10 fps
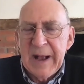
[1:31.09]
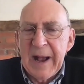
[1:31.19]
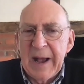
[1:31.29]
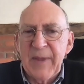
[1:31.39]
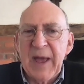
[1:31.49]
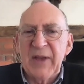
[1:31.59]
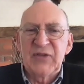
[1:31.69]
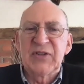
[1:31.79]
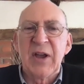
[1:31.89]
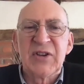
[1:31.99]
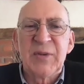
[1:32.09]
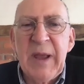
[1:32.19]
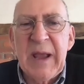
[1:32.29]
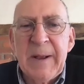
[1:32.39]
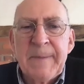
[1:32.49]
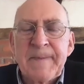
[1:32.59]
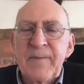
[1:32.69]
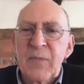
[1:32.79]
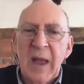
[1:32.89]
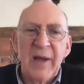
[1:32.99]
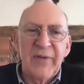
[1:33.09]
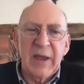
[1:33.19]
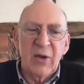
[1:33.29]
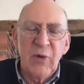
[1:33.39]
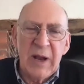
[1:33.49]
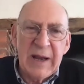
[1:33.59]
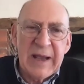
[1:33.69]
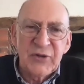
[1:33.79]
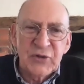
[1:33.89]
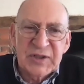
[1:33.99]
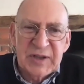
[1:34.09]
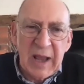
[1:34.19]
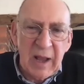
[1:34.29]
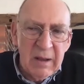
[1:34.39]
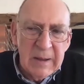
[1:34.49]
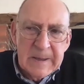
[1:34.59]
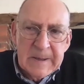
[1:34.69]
And that's going to be, I think, a really interesting